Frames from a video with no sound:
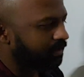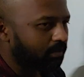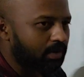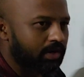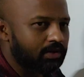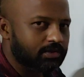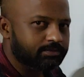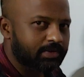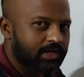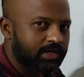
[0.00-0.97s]
requiring
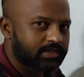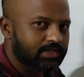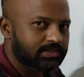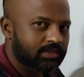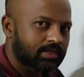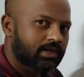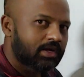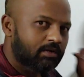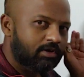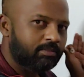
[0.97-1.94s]
hospitalization
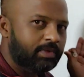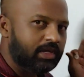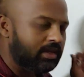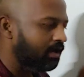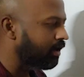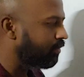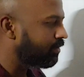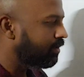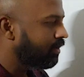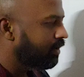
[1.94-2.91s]
but making out,